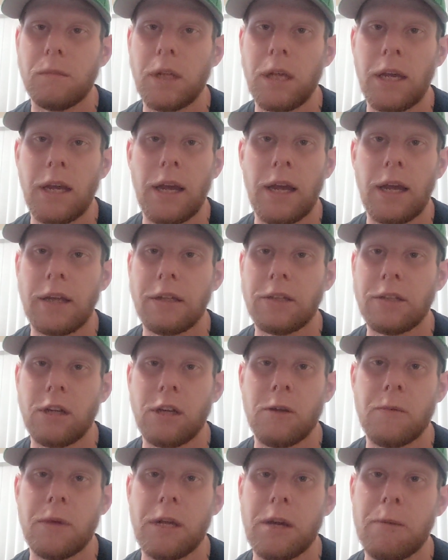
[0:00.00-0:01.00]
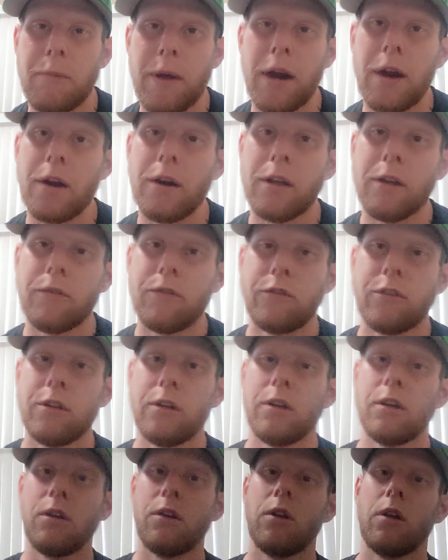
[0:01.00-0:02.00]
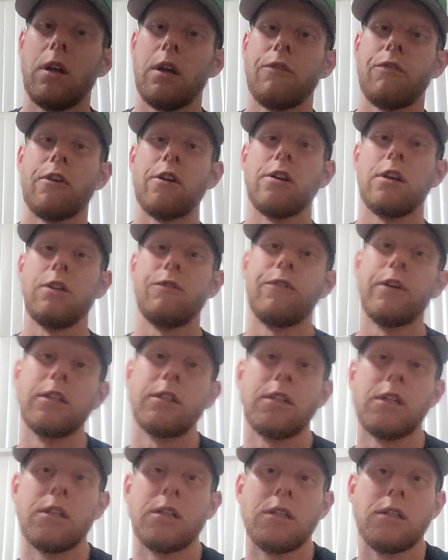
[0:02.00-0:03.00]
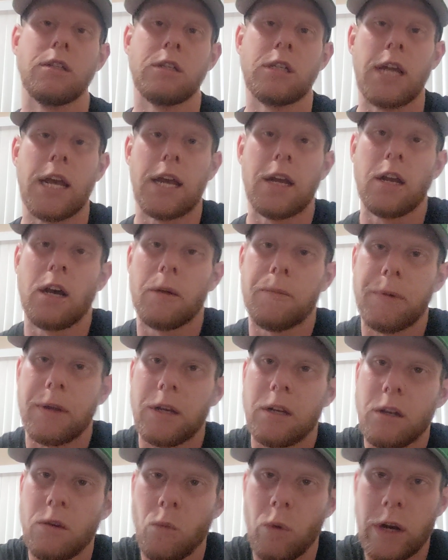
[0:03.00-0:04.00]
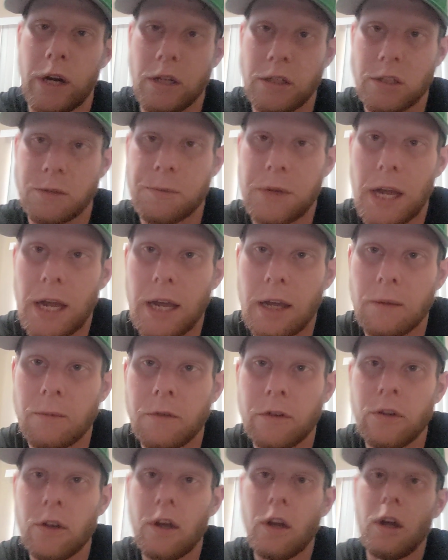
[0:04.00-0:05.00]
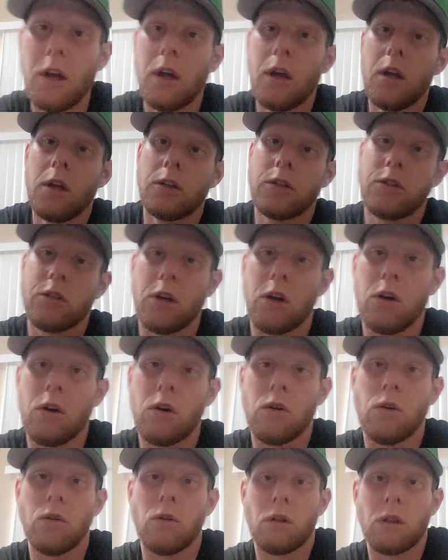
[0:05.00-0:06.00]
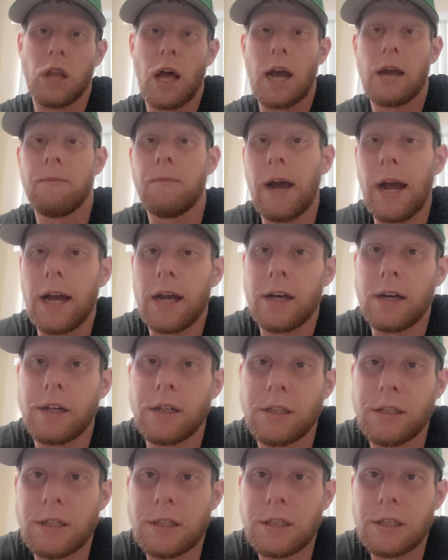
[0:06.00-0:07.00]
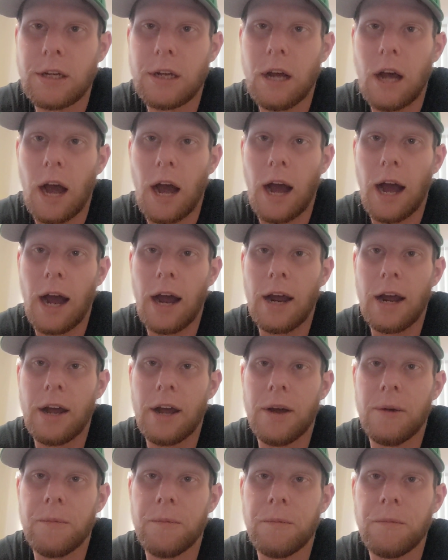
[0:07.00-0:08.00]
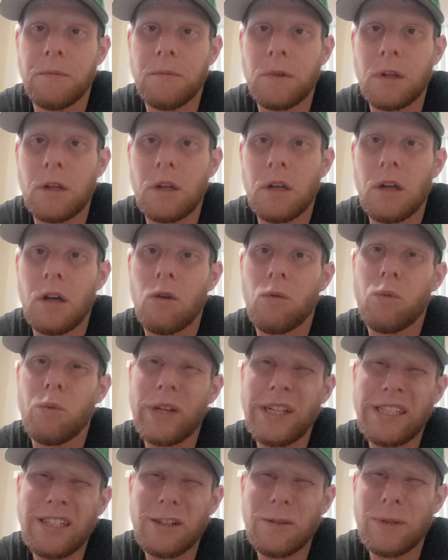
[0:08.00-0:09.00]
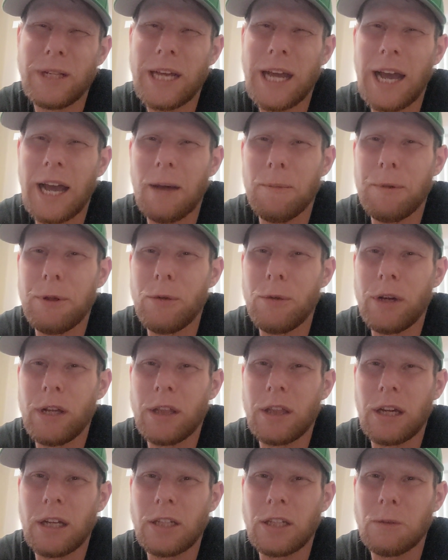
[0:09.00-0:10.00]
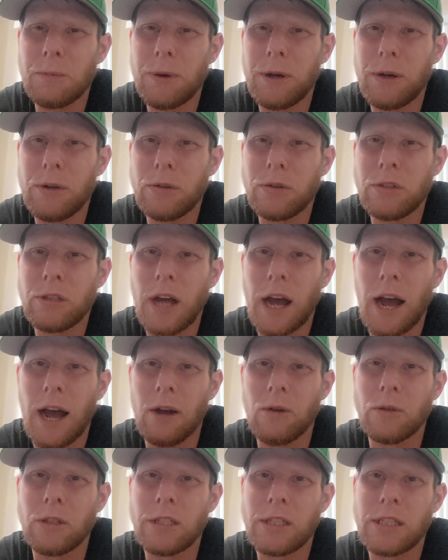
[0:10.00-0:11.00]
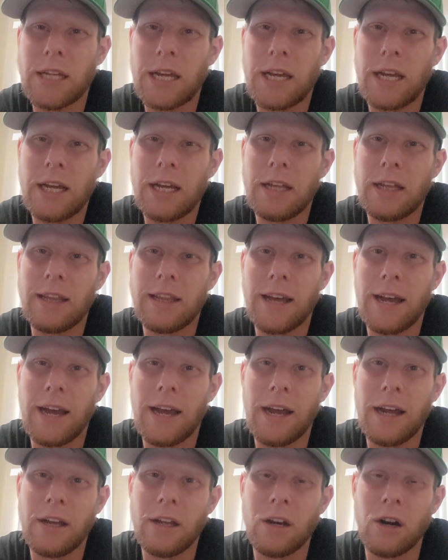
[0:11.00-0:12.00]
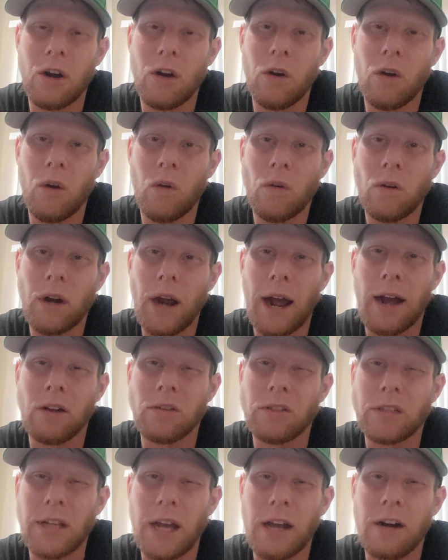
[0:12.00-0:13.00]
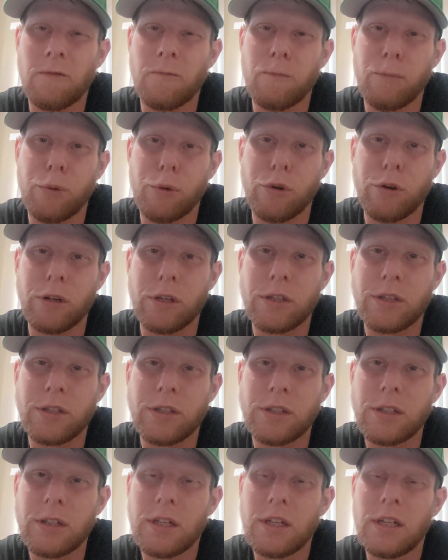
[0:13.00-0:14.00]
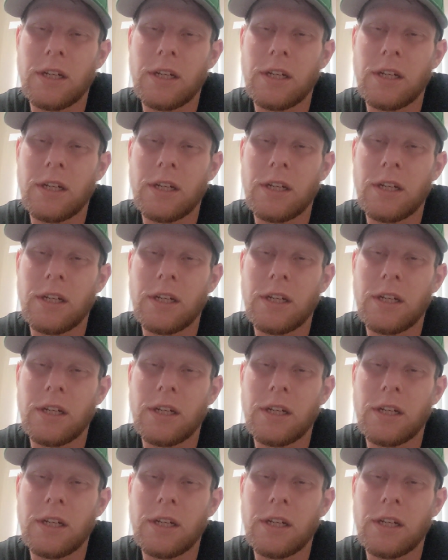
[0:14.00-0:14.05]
It's going to be imperative if our defense can stand up and you win us some games. So linebackers, I am reasonably happy with, I suppose. I would say that, outside of Brooks,